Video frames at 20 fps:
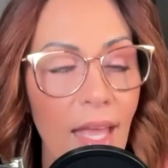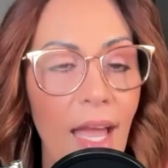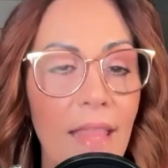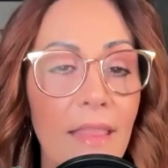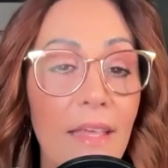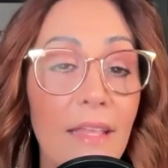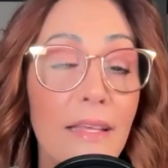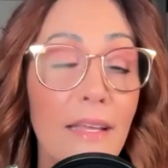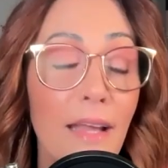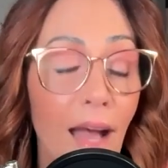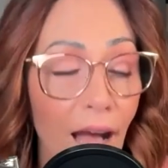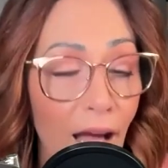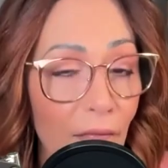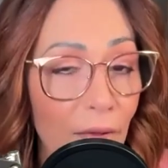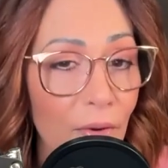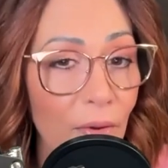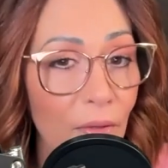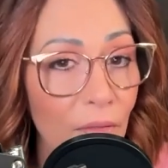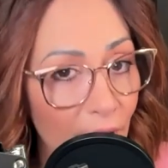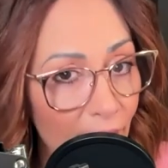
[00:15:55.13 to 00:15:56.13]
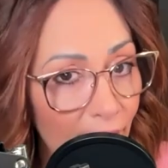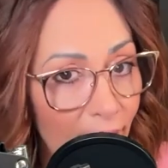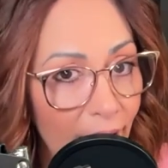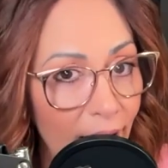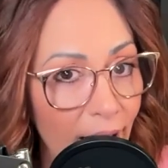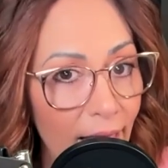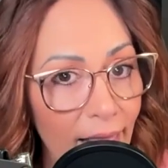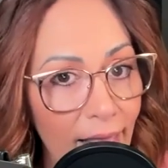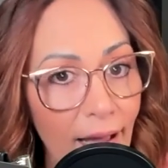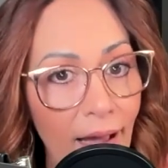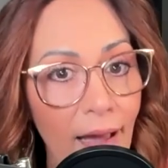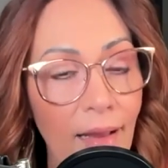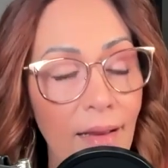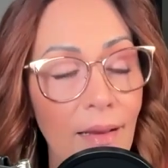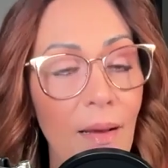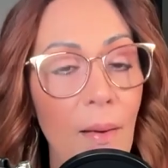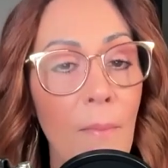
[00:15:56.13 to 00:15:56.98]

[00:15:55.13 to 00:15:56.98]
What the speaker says: And then the other thing that